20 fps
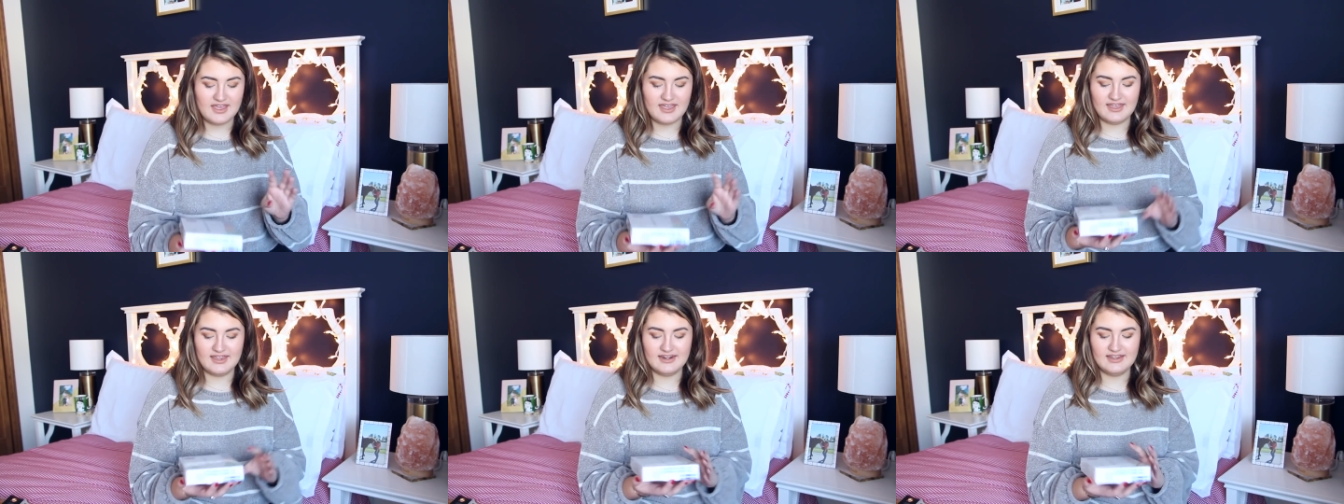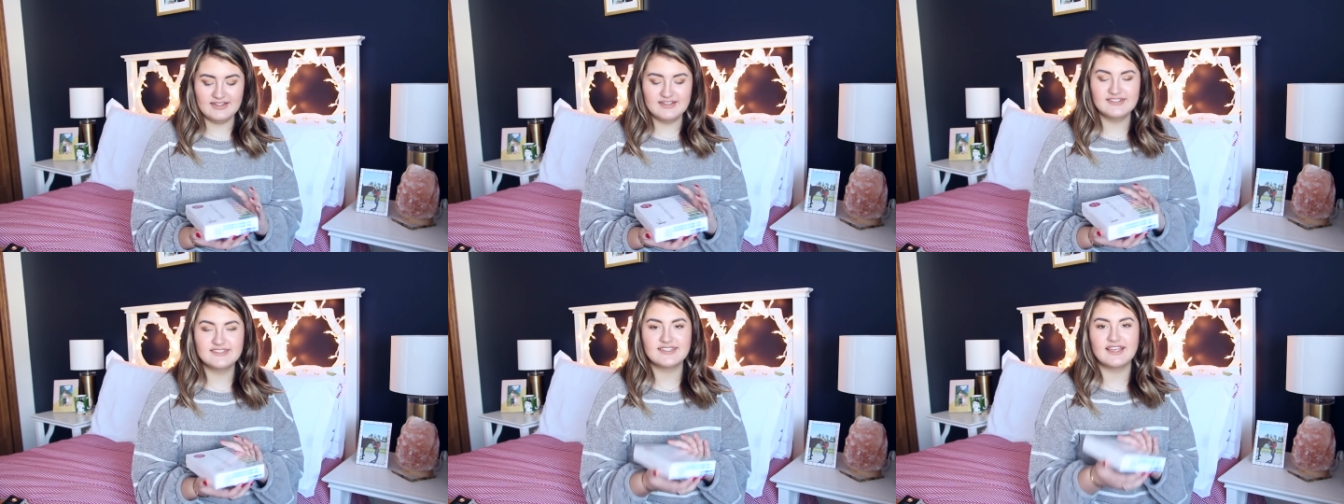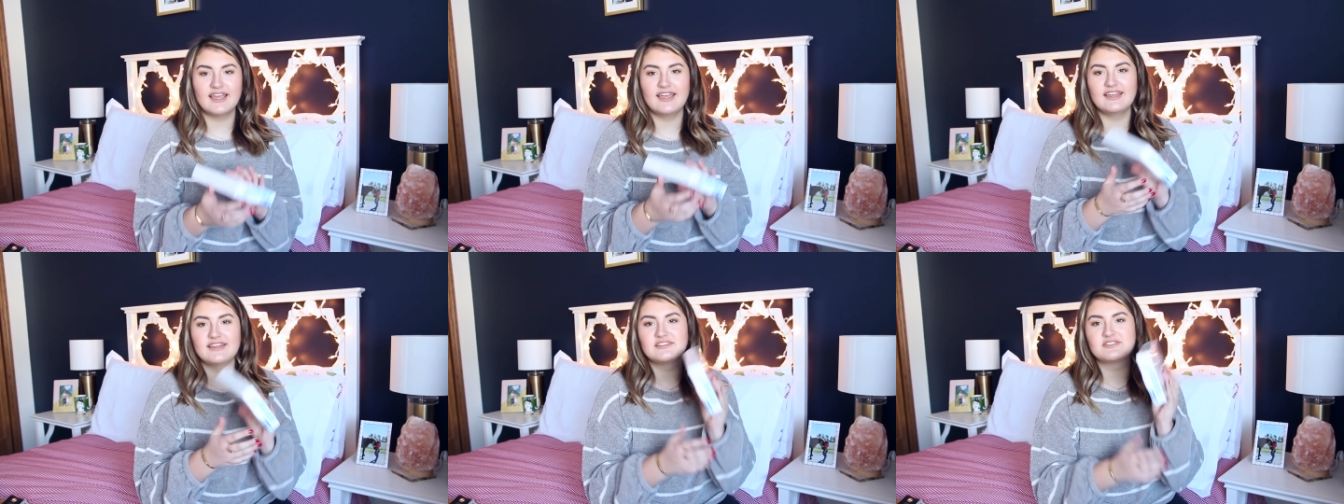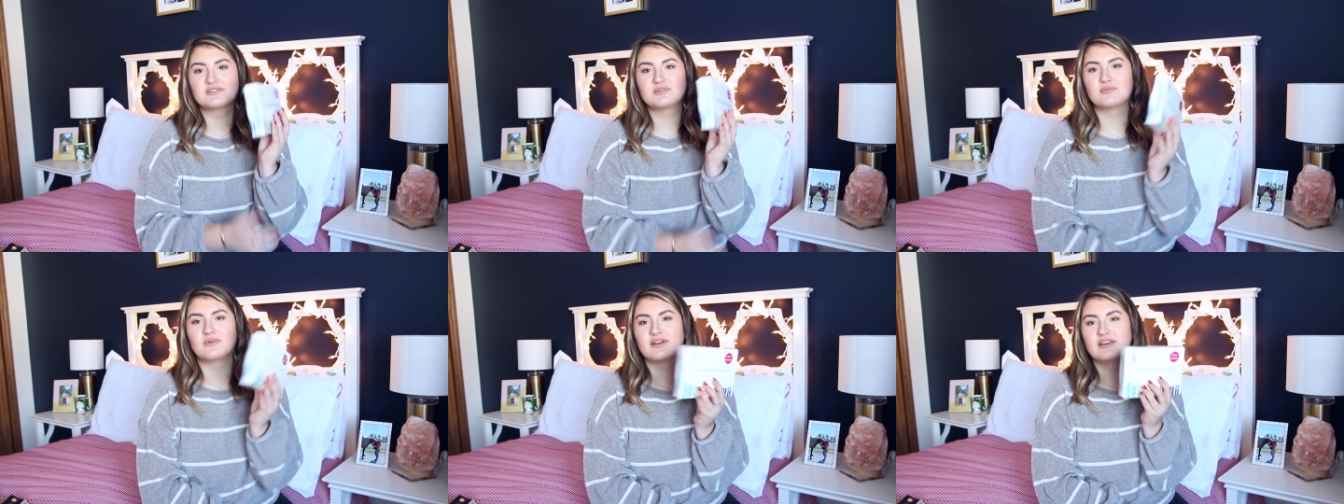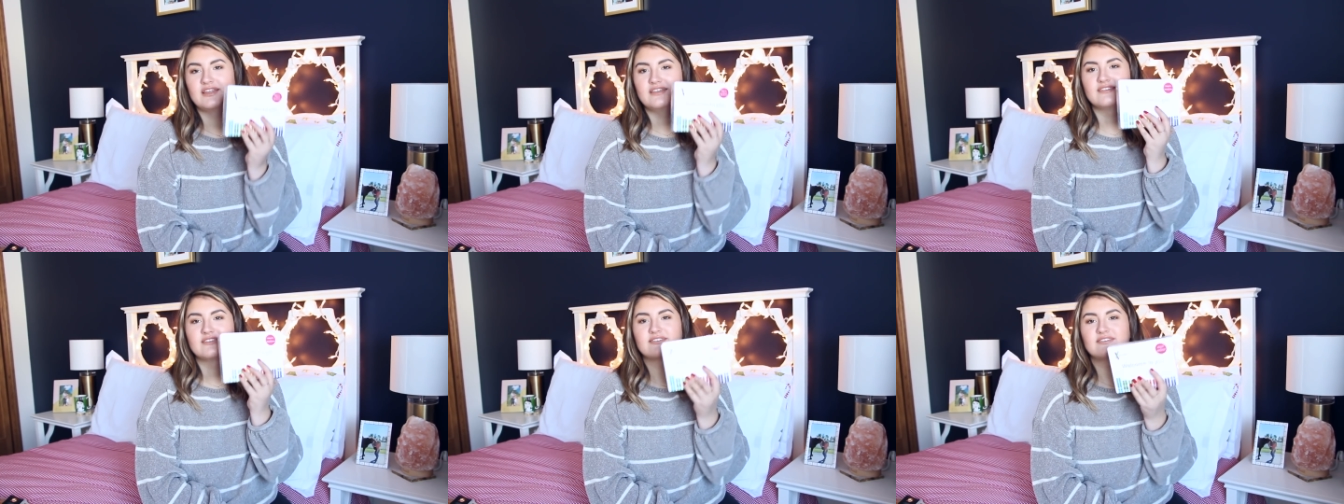It is a
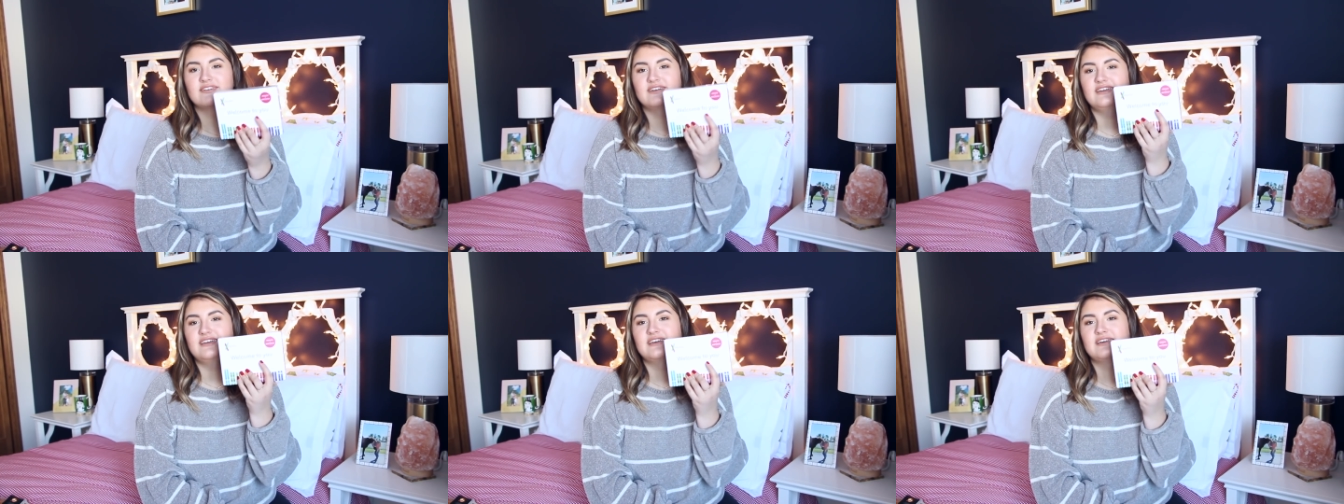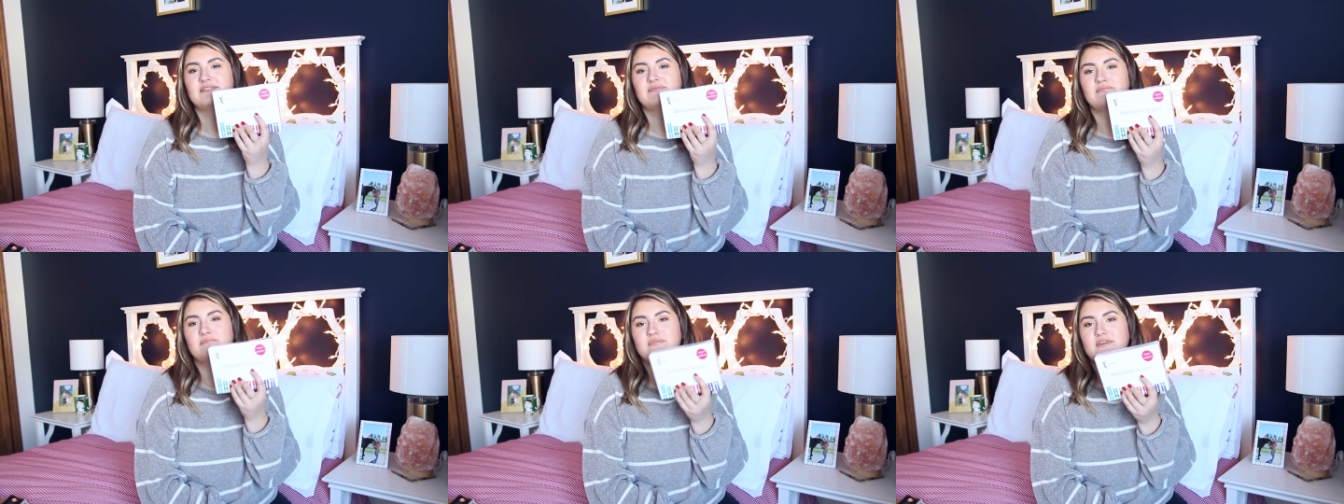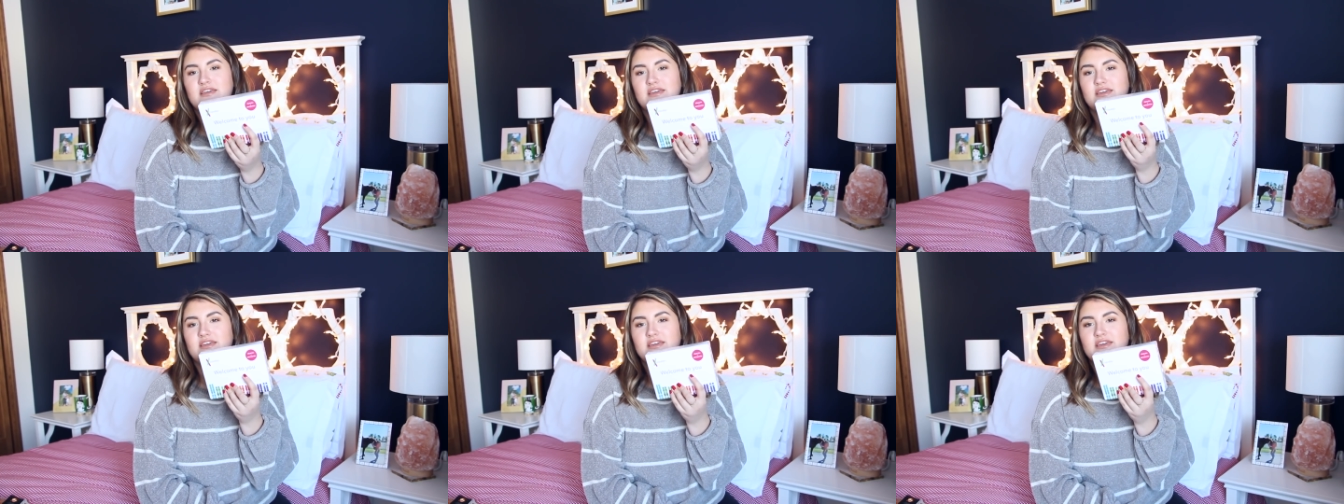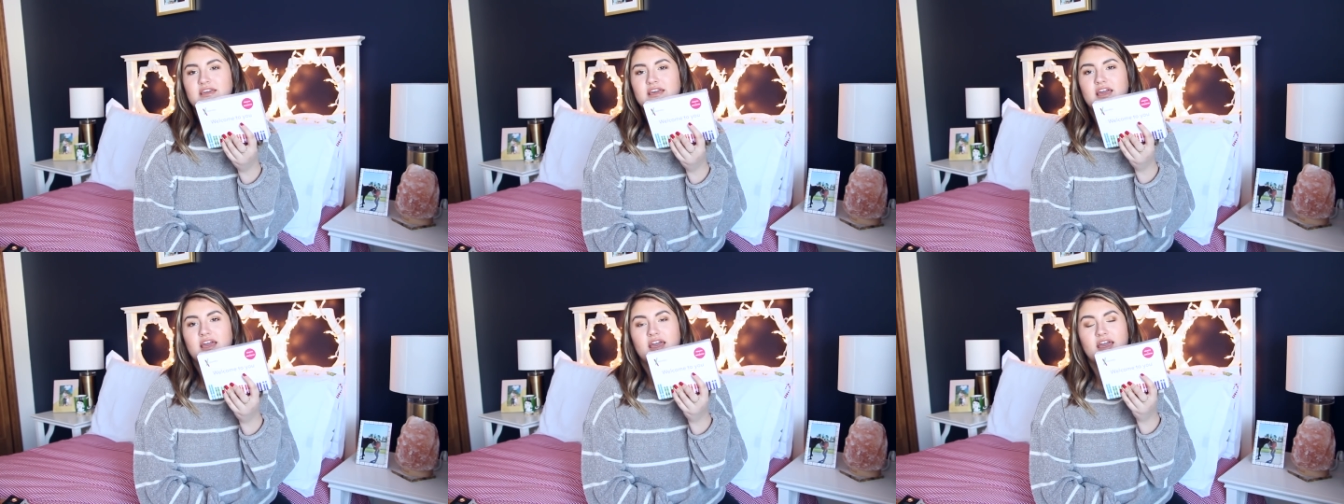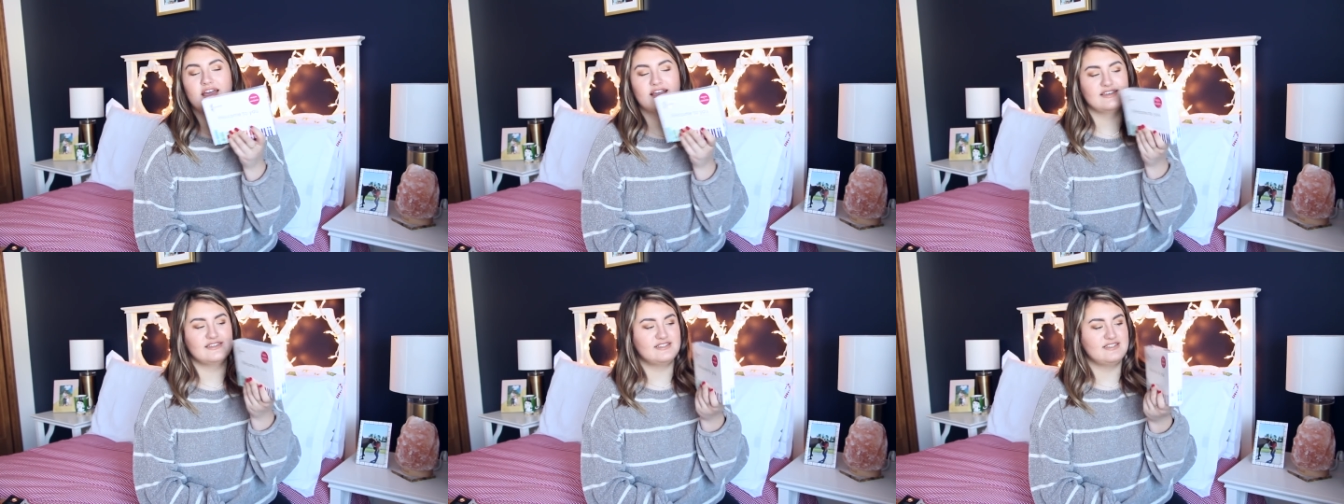23andMe
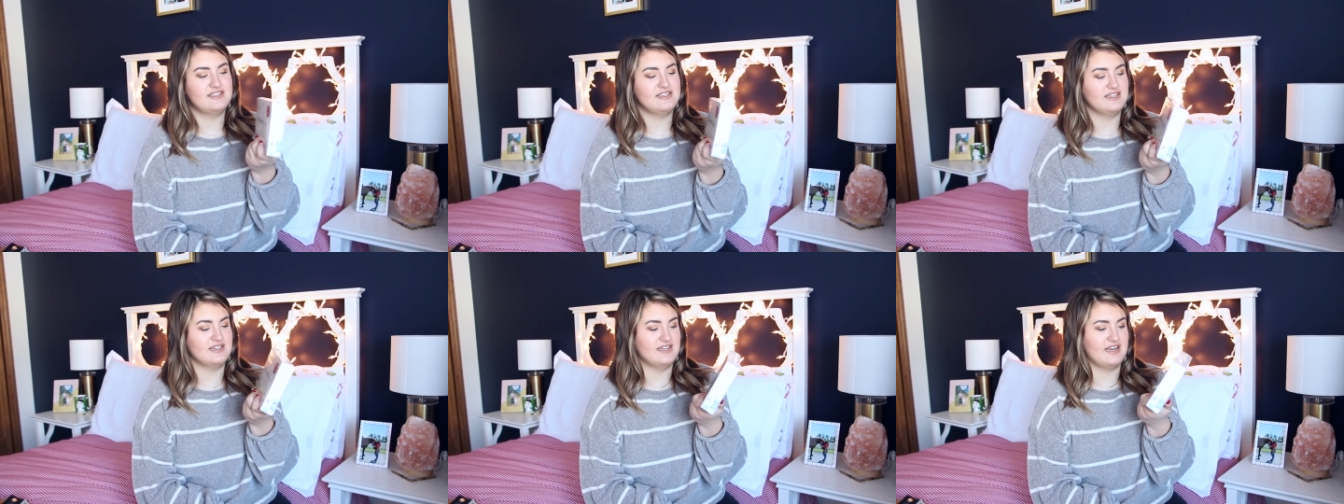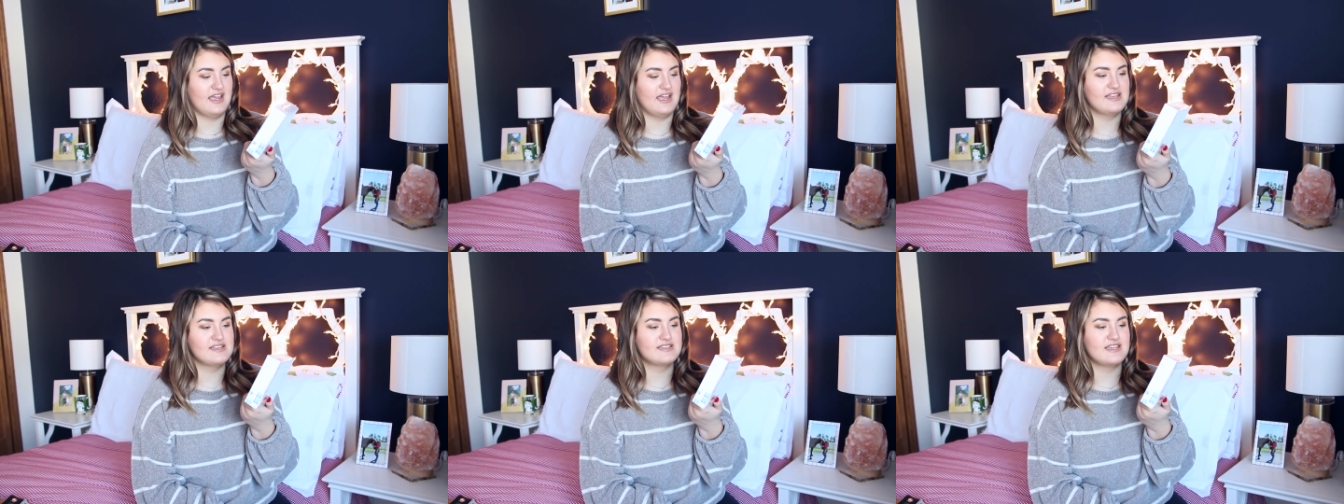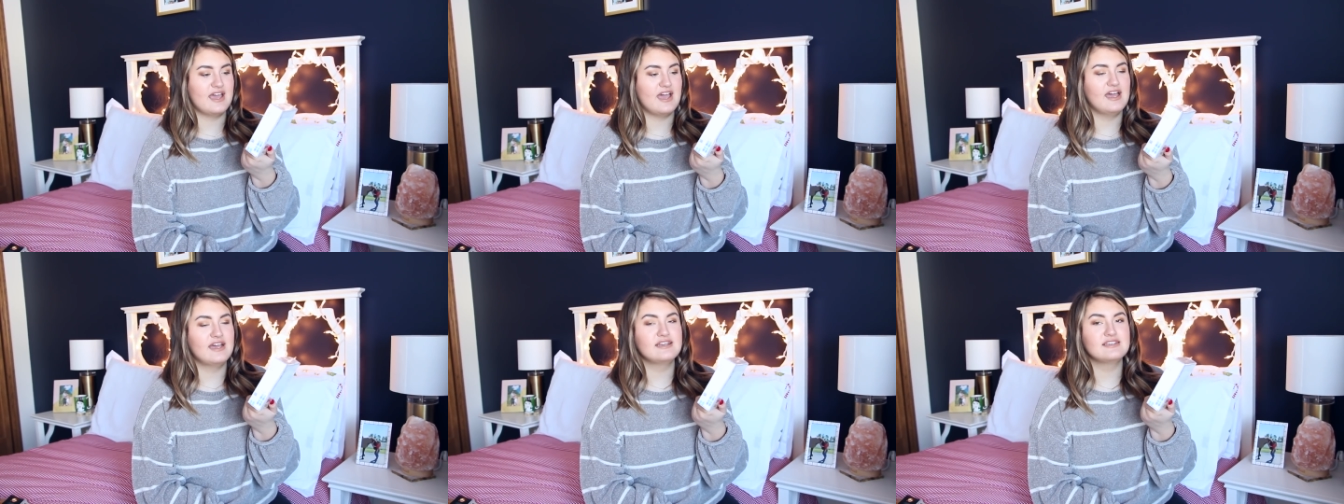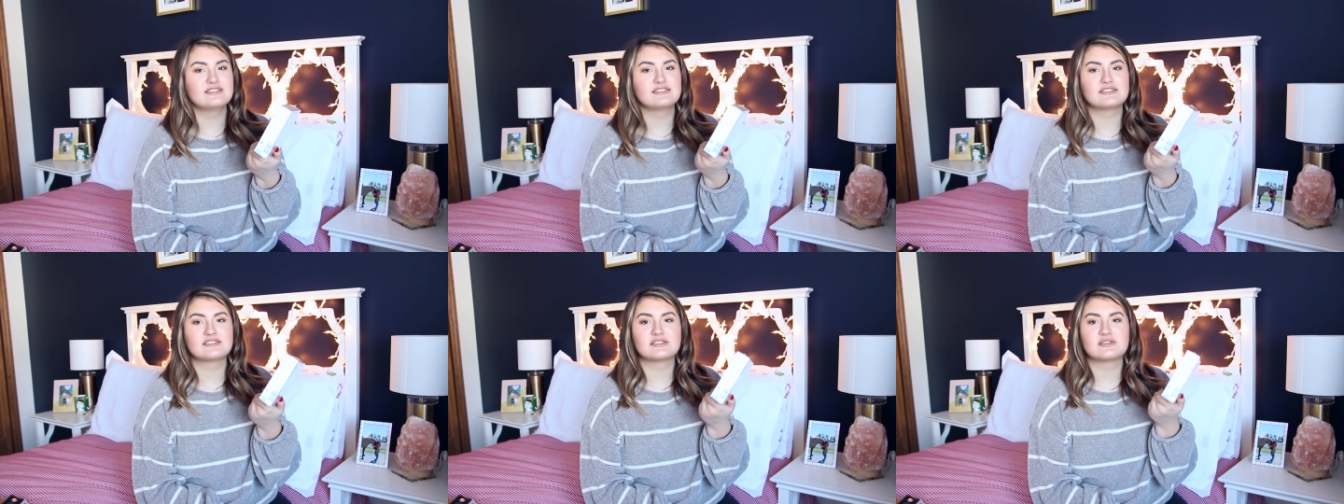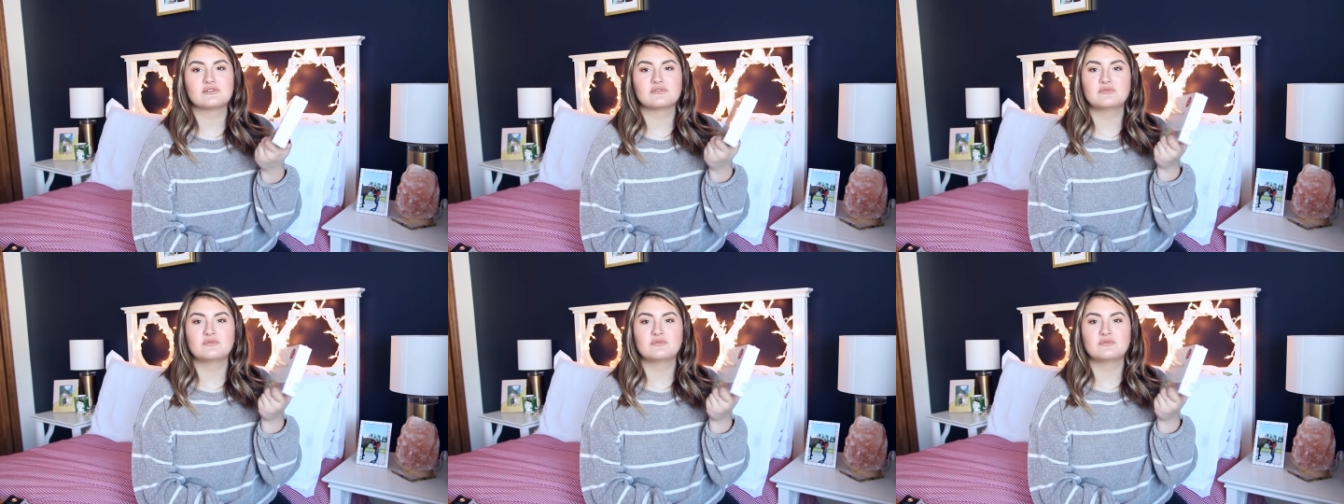DNA test.